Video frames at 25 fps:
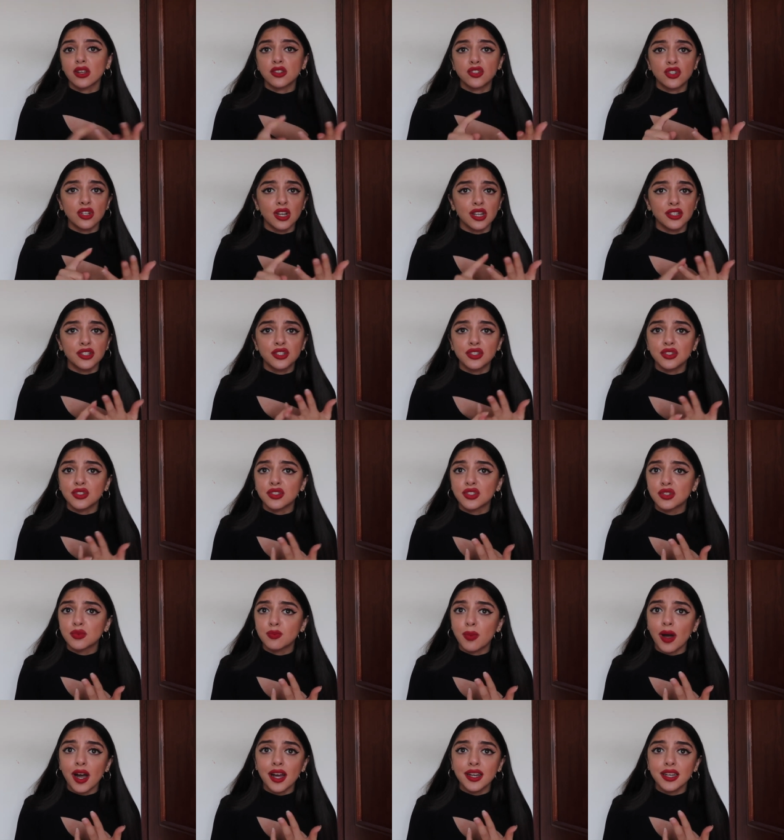do you like to do
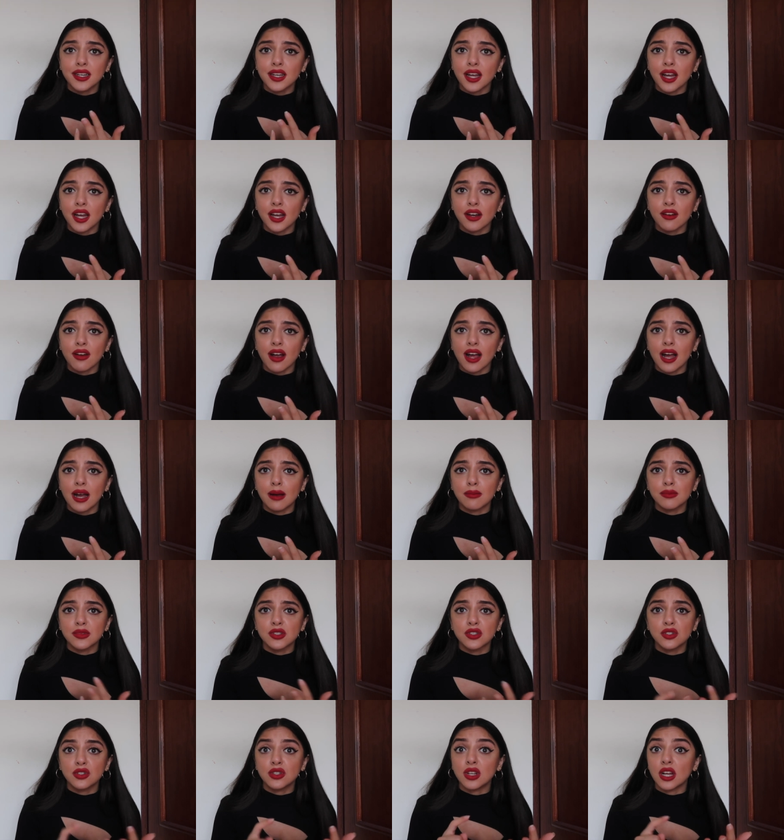spider
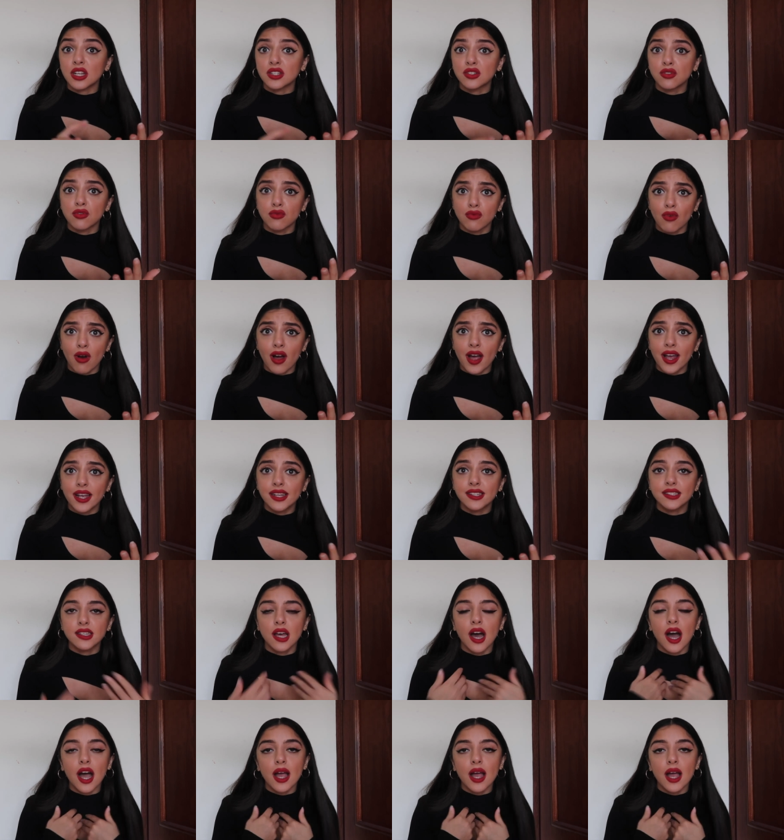diagrams? Do you like to write?